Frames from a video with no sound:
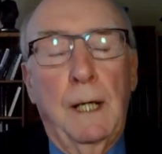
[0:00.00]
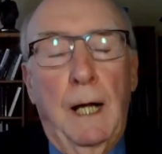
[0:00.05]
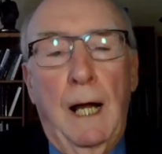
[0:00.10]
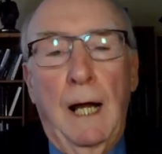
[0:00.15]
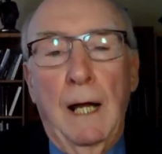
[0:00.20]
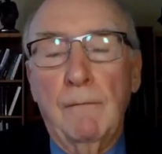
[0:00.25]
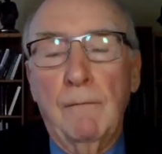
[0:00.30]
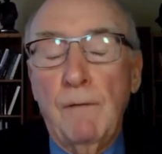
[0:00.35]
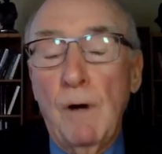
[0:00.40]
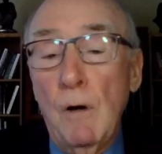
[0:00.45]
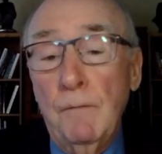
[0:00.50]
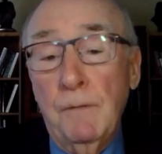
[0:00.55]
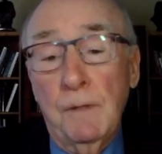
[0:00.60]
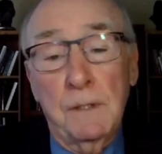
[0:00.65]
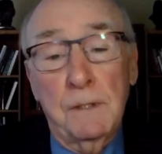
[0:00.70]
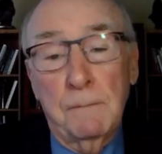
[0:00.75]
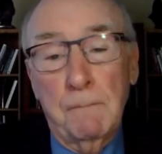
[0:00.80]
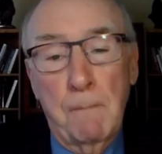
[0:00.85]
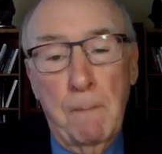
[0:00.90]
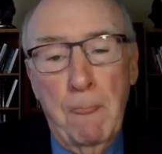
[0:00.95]
I have
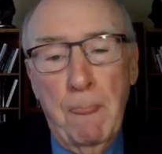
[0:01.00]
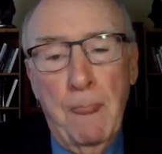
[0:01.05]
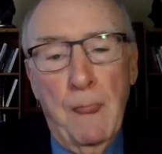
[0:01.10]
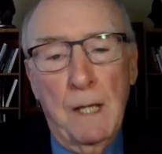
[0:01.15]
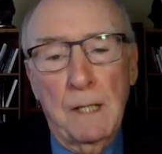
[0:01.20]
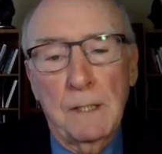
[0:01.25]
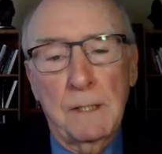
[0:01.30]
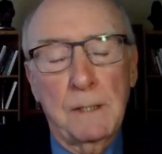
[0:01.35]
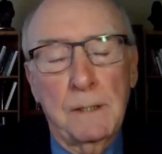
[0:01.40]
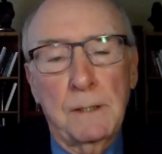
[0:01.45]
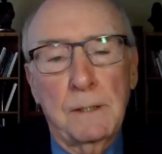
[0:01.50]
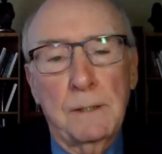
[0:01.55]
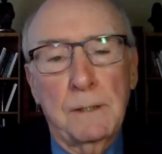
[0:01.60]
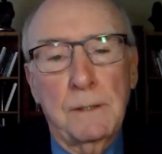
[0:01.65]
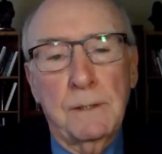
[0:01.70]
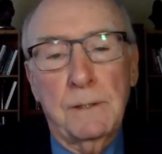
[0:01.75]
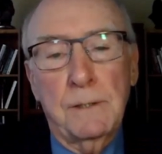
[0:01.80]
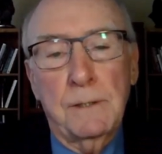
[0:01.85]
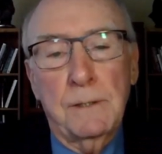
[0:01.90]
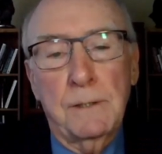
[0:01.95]
often
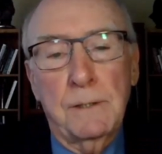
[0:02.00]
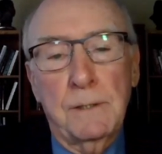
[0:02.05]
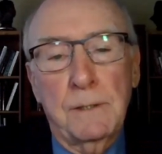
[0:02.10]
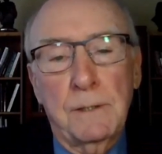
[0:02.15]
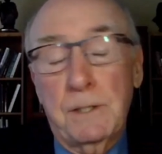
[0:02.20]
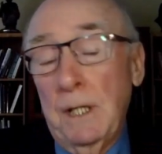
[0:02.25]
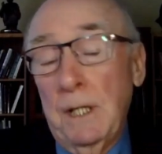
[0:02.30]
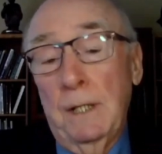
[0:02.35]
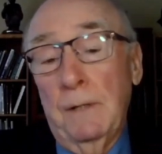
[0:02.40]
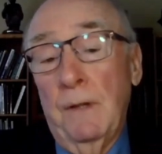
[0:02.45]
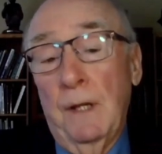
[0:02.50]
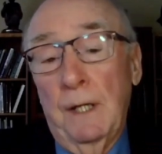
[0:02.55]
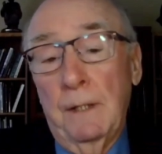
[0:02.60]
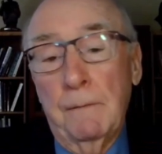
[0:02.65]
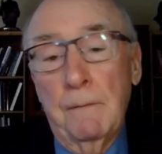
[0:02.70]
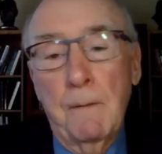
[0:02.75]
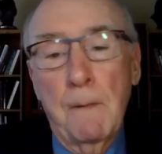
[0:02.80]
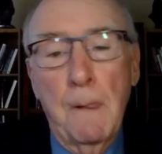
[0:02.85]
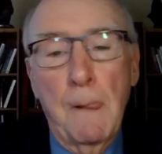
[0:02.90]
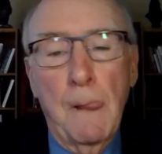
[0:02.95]
said that
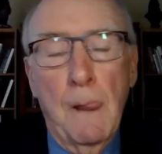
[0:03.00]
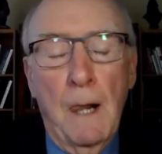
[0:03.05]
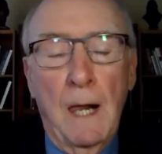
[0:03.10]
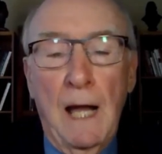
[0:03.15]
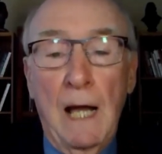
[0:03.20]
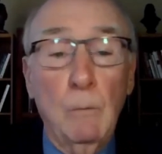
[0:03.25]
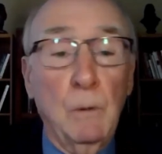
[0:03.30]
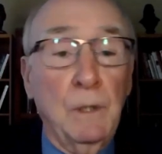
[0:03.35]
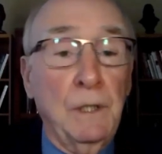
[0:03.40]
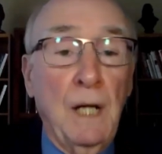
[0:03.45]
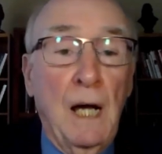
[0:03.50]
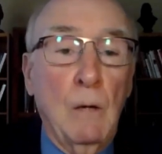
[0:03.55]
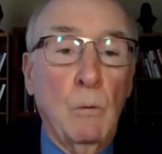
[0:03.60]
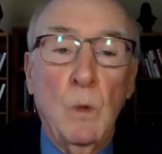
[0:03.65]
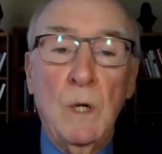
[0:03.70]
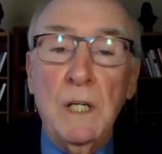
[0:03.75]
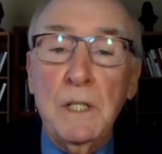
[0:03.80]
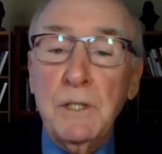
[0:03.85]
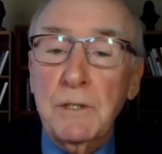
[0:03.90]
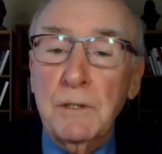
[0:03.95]
I would not
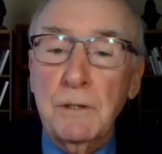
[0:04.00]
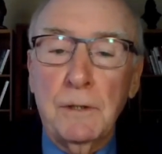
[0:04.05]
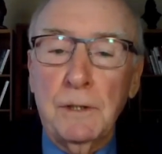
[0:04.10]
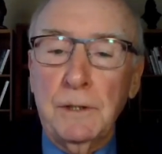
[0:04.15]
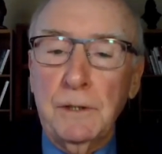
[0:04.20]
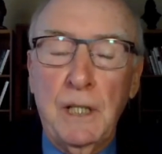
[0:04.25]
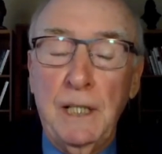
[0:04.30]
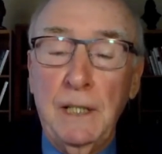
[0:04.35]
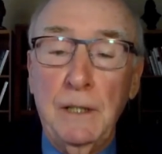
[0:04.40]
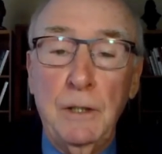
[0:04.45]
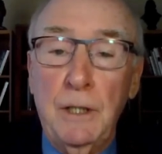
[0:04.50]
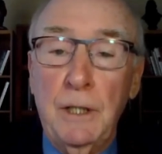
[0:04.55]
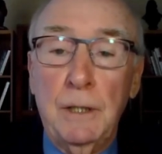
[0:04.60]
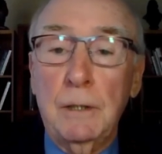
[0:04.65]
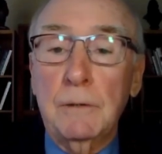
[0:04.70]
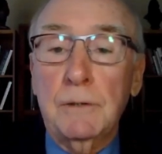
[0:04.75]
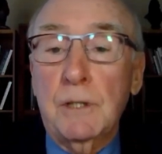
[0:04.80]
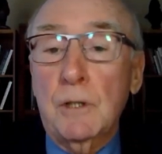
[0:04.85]
wish the 10-year,